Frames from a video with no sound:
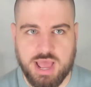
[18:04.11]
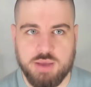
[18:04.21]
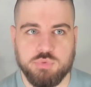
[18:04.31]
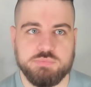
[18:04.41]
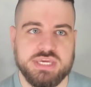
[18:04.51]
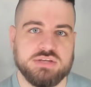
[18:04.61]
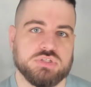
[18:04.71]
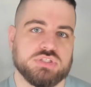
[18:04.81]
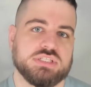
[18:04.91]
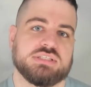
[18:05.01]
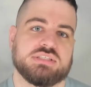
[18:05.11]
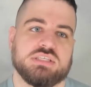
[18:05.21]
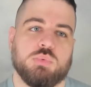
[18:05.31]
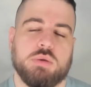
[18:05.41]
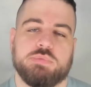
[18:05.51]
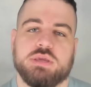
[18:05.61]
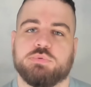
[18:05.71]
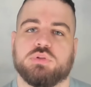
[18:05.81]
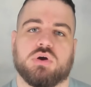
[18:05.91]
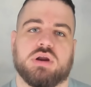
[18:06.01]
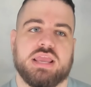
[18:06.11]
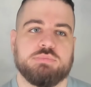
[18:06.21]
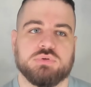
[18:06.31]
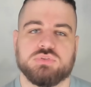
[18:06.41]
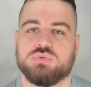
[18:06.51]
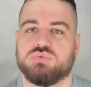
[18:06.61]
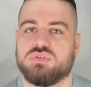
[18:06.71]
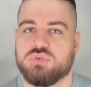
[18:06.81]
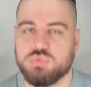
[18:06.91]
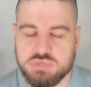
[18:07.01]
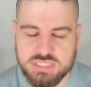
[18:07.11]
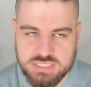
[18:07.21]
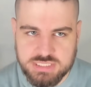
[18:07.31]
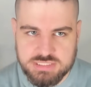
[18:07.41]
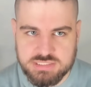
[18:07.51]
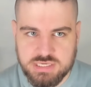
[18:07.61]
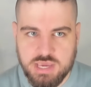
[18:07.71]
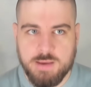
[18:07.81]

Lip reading: I will be interested to see what people are able to do with it.